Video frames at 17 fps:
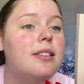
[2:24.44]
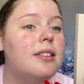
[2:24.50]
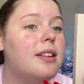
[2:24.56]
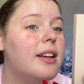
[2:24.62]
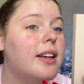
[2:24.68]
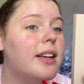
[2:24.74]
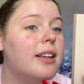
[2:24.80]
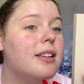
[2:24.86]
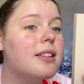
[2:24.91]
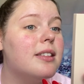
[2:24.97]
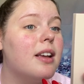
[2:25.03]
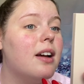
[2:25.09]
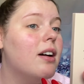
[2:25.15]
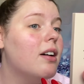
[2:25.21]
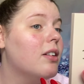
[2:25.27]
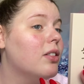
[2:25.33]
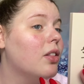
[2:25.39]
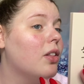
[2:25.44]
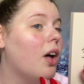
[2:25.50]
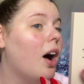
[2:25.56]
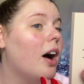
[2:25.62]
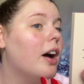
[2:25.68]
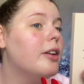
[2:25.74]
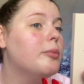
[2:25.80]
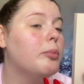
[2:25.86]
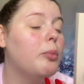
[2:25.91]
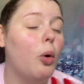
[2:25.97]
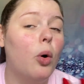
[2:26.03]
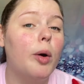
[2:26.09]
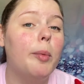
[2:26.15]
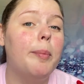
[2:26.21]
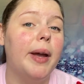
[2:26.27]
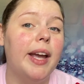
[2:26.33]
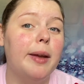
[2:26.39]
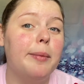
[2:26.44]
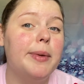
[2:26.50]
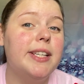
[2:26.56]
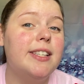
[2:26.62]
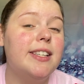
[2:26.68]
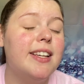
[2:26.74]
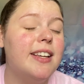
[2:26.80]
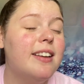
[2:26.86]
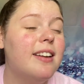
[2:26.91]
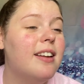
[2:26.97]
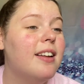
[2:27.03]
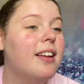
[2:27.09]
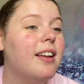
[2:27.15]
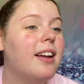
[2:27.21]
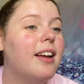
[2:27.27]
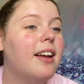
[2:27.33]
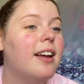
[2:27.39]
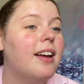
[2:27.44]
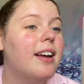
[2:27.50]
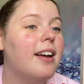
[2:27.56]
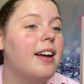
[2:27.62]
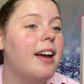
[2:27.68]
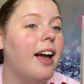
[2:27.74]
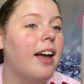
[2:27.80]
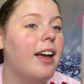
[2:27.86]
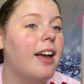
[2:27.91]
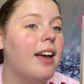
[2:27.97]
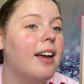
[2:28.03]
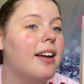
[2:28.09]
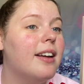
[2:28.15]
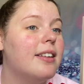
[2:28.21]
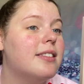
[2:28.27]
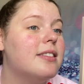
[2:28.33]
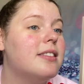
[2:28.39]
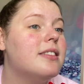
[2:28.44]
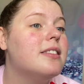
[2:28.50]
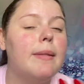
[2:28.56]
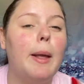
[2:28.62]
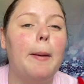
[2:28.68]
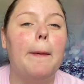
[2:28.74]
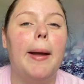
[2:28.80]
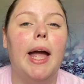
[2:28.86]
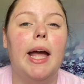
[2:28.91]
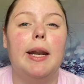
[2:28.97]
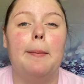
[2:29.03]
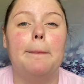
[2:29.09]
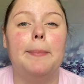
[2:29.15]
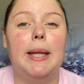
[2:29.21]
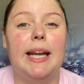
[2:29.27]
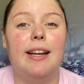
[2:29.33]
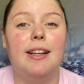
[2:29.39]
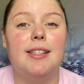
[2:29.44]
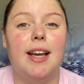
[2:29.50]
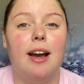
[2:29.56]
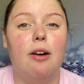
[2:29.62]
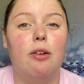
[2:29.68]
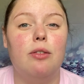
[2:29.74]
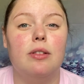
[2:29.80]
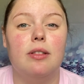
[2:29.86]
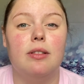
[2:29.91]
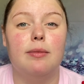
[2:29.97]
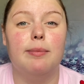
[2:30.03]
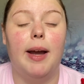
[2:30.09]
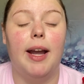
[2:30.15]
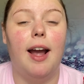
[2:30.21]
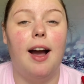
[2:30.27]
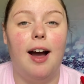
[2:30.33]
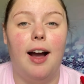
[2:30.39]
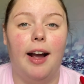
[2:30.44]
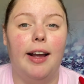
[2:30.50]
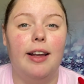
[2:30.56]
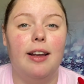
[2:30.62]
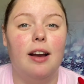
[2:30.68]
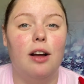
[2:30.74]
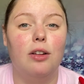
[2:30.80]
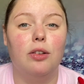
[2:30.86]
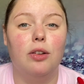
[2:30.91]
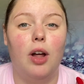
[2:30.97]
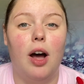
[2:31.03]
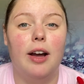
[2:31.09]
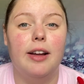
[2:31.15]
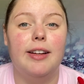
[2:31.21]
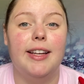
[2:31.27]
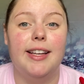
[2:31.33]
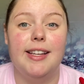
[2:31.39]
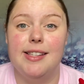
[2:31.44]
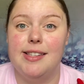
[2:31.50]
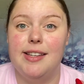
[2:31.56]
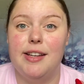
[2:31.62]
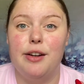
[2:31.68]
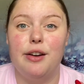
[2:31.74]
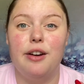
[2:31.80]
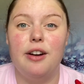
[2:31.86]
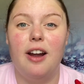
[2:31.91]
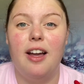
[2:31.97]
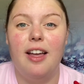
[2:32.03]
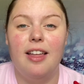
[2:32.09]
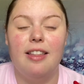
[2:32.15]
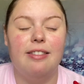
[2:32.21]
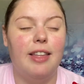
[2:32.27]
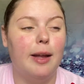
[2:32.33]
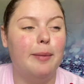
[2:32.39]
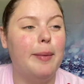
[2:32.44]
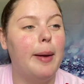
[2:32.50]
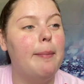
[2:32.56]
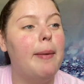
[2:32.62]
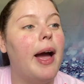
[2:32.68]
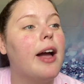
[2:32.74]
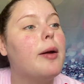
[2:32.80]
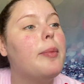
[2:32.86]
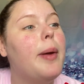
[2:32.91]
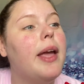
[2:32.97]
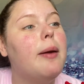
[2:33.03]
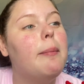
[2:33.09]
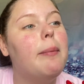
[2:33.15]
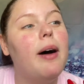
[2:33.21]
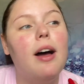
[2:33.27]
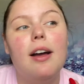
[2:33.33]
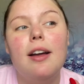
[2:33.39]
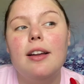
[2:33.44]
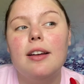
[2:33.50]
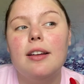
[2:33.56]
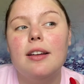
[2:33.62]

is a lot more pigmented and it blanked out my eye a lot easier than my MAC paint pot.